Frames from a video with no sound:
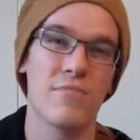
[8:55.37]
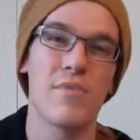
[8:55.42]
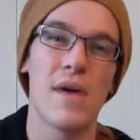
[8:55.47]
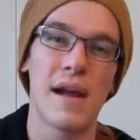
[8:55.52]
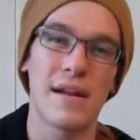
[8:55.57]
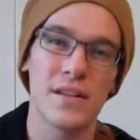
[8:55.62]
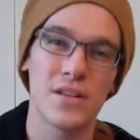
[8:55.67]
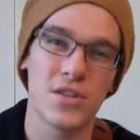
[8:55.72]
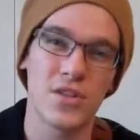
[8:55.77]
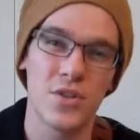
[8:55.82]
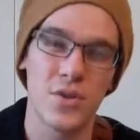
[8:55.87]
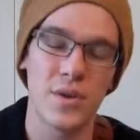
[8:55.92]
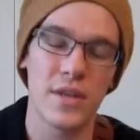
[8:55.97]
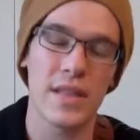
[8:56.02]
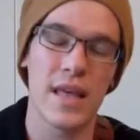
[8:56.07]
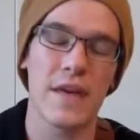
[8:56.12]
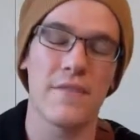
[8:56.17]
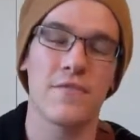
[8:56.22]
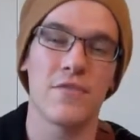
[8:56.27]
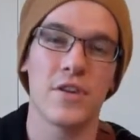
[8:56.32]
Practice doing
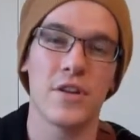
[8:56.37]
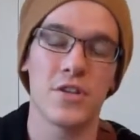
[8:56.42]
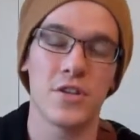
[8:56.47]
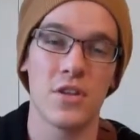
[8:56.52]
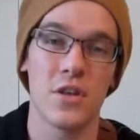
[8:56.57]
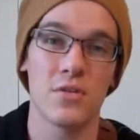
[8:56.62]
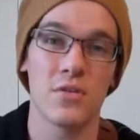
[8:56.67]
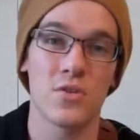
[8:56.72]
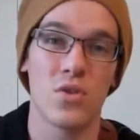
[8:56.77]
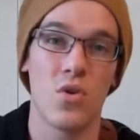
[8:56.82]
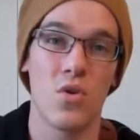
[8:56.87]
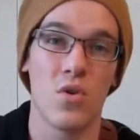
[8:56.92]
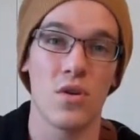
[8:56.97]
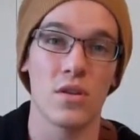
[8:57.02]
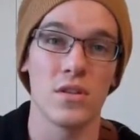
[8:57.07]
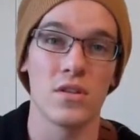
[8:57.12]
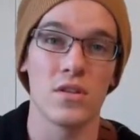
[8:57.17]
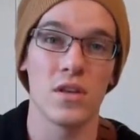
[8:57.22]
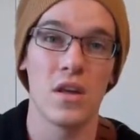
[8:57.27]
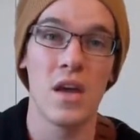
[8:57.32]
that for each of those
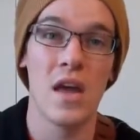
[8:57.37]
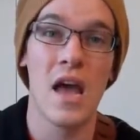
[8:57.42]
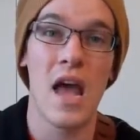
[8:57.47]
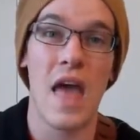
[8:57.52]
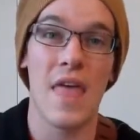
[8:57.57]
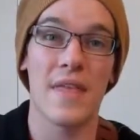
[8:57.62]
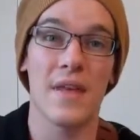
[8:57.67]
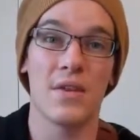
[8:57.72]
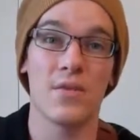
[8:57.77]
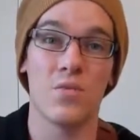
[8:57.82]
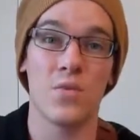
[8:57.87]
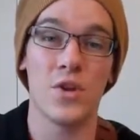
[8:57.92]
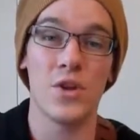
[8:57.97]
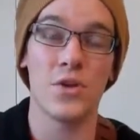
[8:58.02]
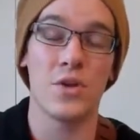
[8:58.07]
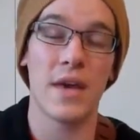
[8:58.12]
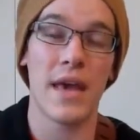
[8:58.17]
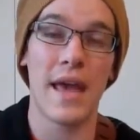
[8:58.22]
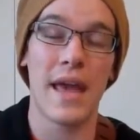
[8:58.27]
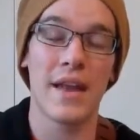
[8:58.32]
chords. And then when you
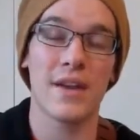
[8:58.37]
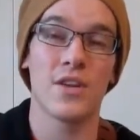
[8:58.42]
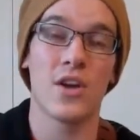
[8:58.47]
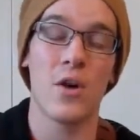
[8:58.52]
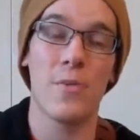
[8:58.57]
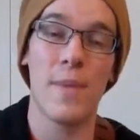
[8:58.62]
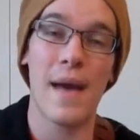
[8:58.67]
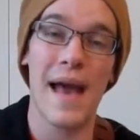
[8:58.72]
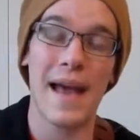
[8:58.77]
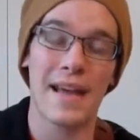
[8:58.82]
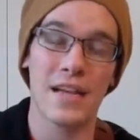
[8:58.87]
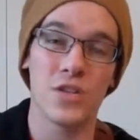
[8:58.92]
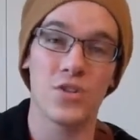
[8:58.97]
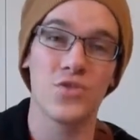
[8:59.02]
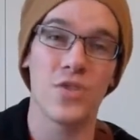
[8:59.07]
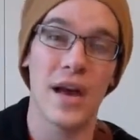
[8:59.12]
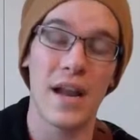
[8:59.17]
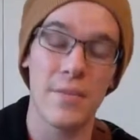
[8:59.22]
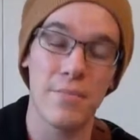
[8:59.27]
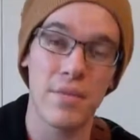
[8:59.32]
can, go back and
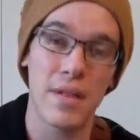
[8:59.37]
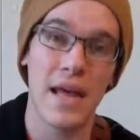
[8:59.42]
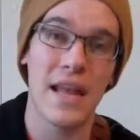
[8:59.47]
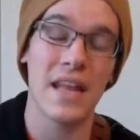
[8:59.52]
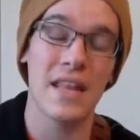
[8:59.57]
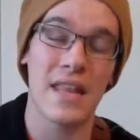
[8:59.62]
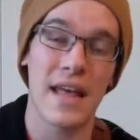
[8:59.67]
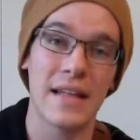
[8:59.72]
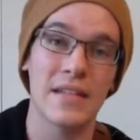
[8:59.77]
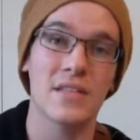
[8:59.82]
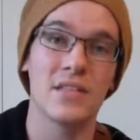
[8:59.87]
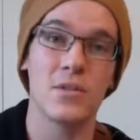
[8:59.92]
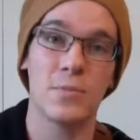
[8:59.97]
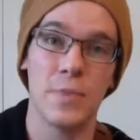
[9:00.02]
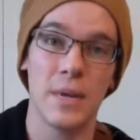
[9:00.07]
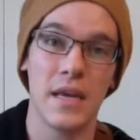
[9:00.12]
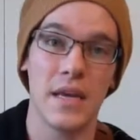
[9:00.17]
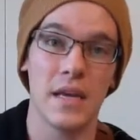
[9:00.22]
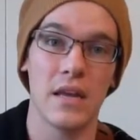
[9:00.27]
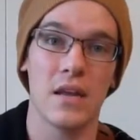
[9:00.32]
try to play at that
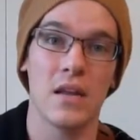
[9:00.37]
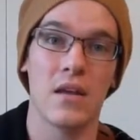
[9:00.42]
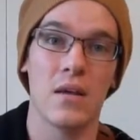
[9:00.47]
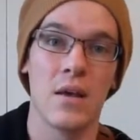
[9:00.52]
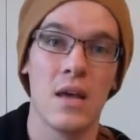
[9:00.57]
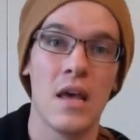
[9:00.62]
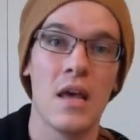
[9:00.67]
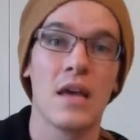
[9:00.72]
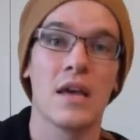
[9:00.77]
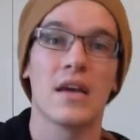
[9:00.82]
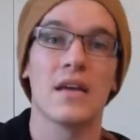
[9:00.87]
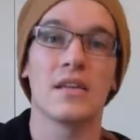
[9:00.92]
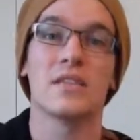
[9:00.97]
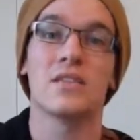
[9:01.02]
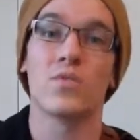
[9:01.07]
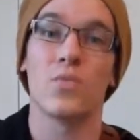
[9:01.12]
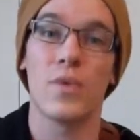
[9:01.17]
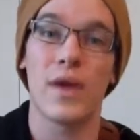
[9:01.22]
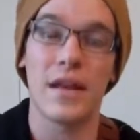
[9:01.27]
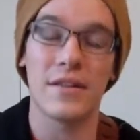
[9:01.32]
speed. Because
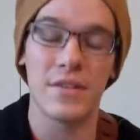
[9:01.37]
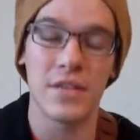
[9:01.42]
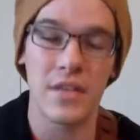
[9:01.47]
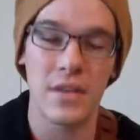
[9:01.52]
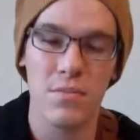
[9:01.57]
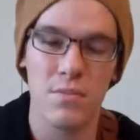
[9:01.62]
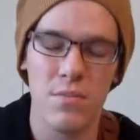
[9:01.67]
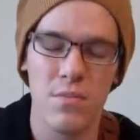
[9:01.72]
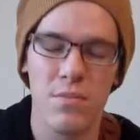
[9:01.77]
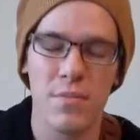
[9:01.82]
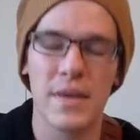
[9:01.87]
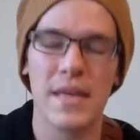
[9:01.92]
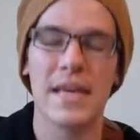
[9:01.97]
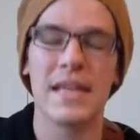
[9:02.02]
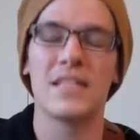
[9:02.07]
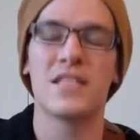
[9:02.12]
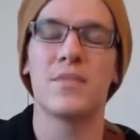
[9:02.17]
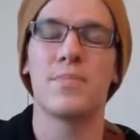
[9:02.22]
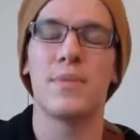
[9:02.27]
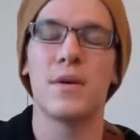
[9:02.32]
we have to begin
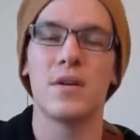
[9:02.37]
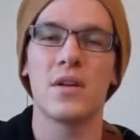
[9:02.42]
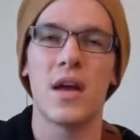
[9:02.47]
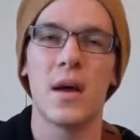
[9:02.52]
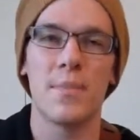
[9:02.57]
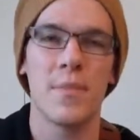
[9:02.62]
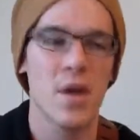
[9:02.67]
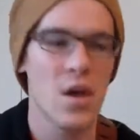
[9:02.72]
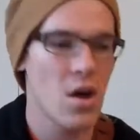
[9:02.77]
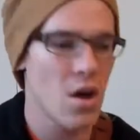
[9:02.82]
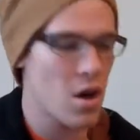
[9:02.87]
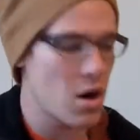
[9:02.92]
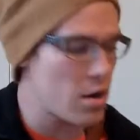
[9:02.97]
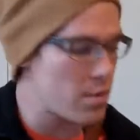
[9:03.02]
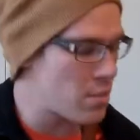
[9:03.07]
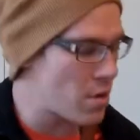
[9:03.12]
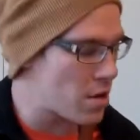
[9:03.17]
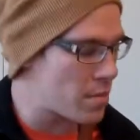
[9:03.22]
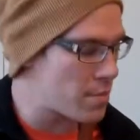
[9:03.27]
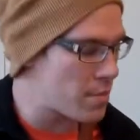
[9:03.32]
to build up
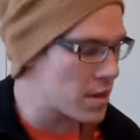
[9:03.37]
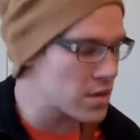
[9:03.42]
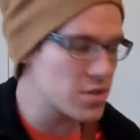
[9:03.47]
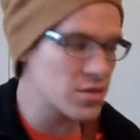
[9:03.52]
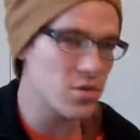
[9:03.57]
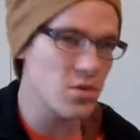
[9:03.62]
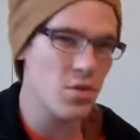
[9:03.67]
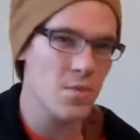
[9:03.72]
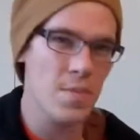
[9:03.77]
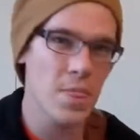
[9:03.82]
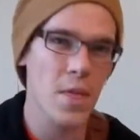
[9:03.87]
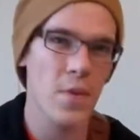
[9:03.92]
our muscle.